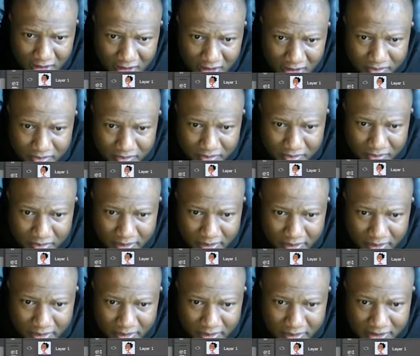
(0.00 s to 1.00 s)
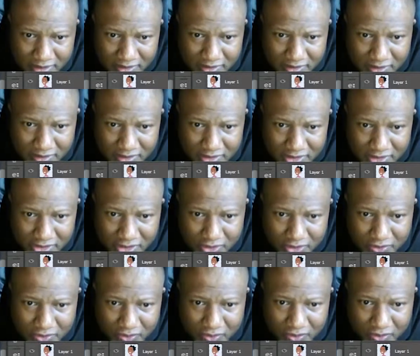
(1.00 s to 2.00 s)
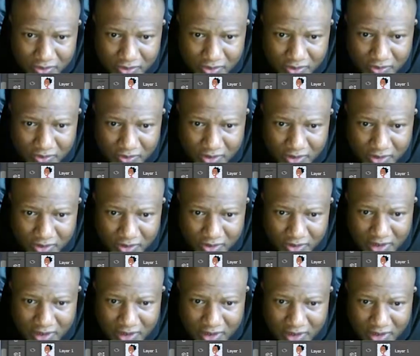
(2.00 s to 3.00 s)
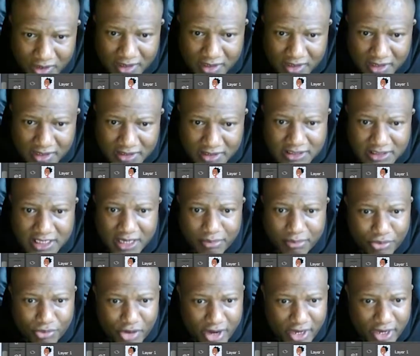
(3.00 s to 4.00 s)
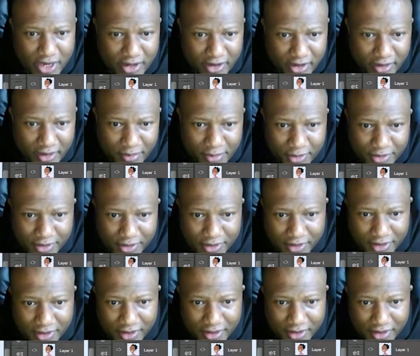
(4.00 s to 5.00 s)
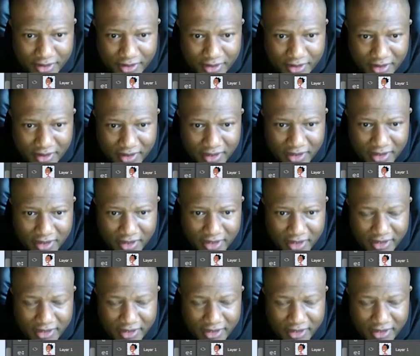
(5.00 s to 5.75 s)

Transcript: the best thing to do is stay prayed up, and